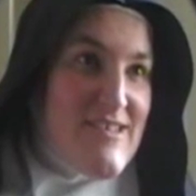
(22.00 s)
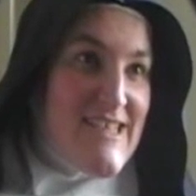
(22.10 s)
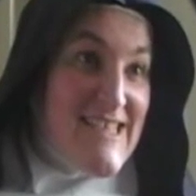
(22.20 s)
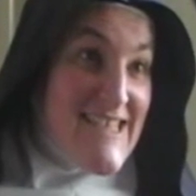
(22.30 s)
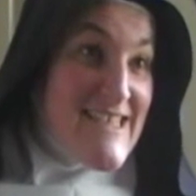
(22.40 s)

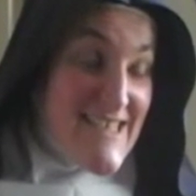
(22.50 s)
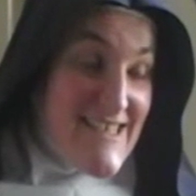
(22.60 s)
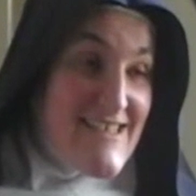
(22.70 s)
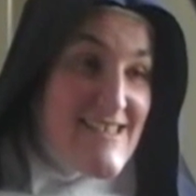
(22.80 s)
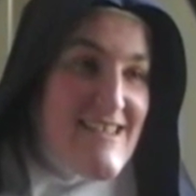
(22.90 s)

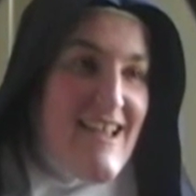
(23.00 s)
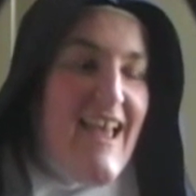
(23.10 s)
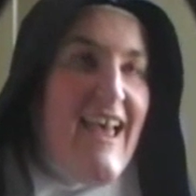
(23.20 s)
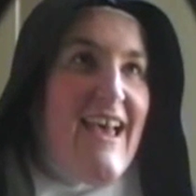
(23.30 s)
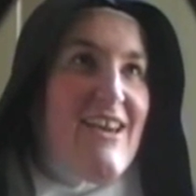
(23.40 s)
existence.
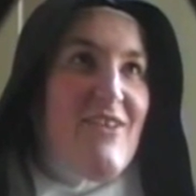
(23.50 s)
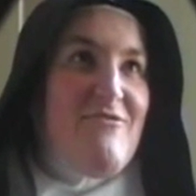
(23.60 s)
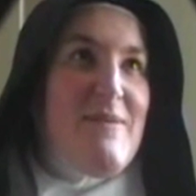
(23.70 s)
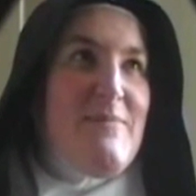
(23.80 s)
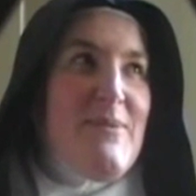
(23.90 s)
And I
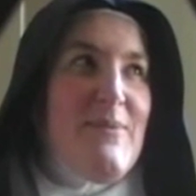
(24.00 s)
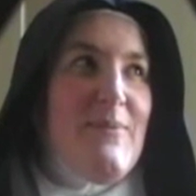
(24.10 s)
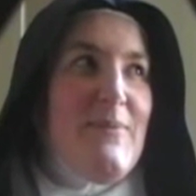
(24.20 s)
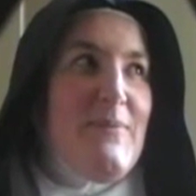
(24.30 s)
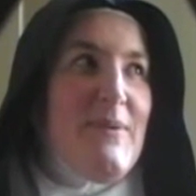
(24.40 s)
remember
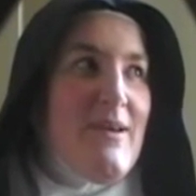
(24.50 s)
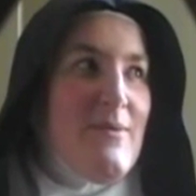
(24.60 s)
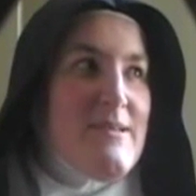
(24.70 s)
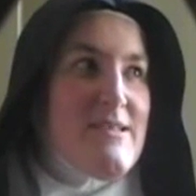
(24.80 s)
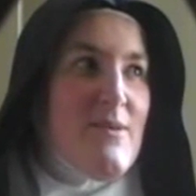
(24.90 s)
when I
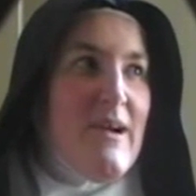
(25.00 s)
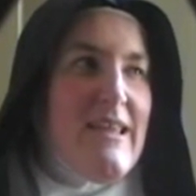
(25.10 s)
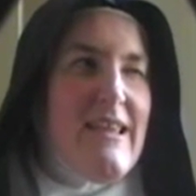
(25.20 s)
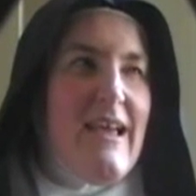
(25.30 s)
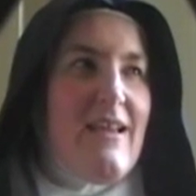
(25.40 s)
was
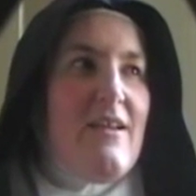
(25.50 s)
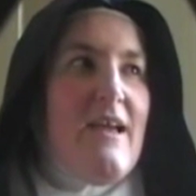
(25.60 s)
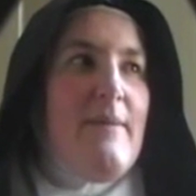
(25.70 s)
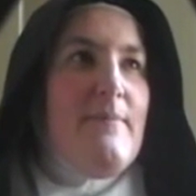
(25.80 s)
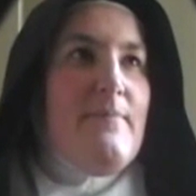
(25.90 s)
quite young,
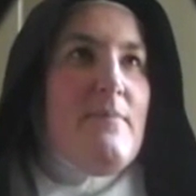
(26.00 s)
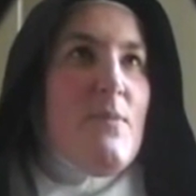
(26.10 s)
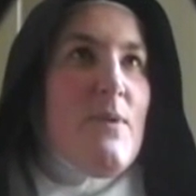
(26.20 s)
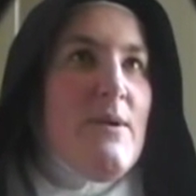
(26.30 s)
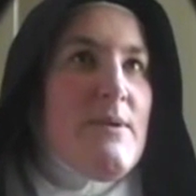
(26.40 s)

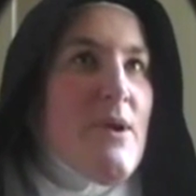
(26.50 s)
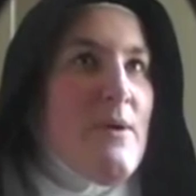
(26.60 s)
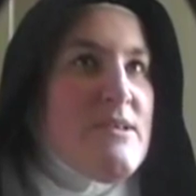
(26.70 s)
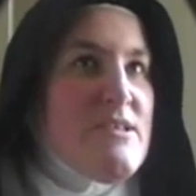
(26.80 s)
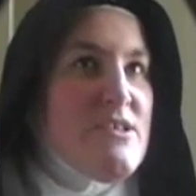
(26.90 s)
when I would go
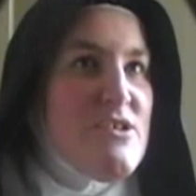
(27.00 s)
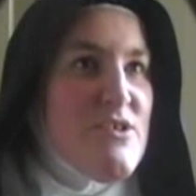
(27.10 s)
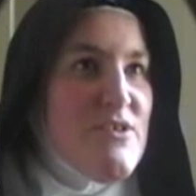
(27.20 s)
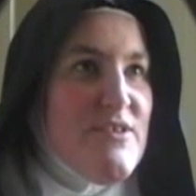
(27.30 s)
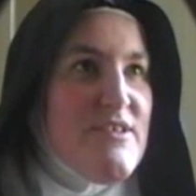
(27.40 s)
into the
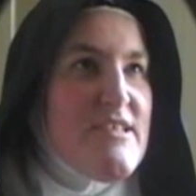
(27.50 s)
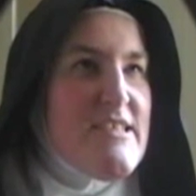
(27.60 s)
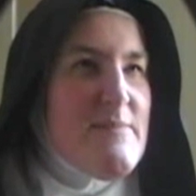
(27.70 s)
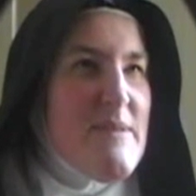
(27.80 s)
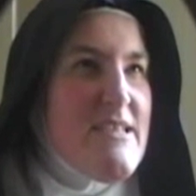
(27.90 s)
church,
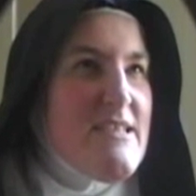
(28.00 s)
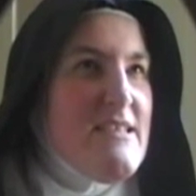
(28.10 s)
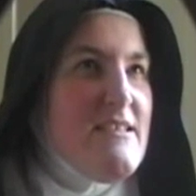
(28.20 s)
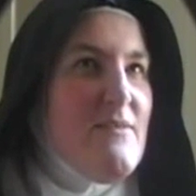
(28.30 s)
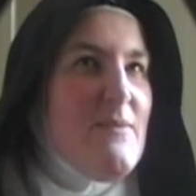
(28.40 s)

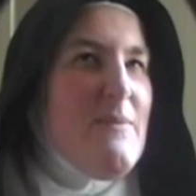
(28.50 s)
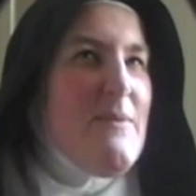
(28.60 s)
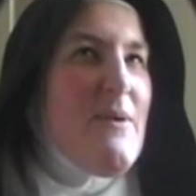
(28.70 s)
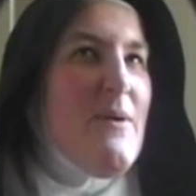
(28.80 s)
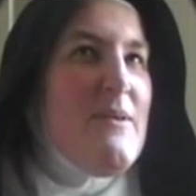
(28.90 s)
especially when we
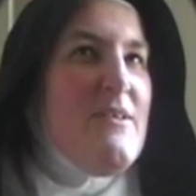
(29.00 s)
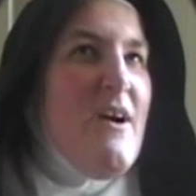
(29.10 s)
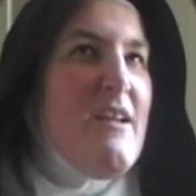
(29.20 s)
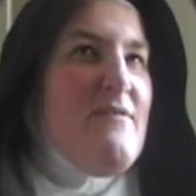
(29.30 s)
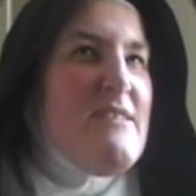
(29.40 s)
would go at
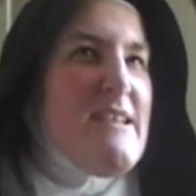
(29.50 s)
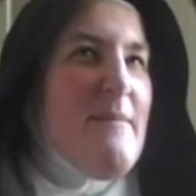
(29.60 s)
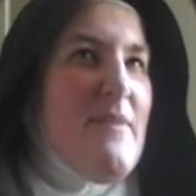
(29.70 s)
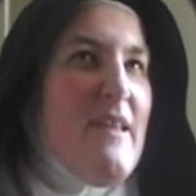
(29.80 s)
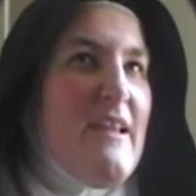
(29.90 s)
night for
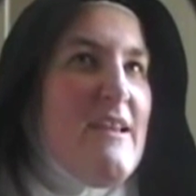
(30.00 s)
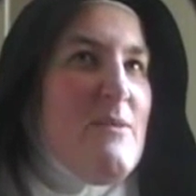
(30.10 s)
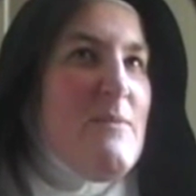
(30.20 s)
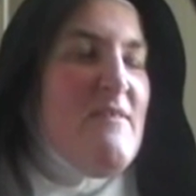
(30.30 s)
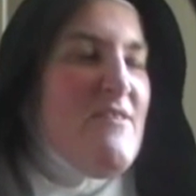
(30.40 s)
something, and it
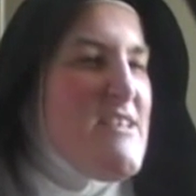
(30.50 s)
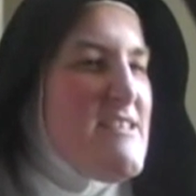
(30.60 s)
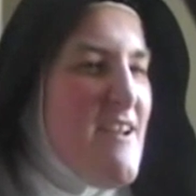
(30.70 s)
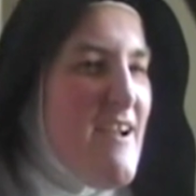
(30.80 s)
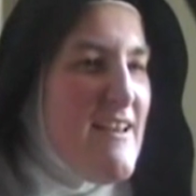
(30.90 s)
would be very
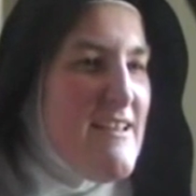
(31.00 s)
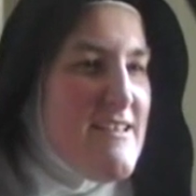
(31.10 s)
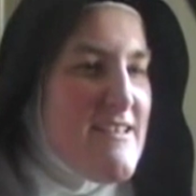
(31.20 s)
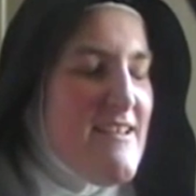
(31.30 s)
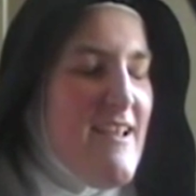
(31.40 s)

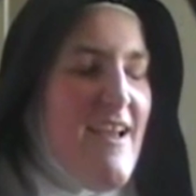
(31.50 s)
silent, and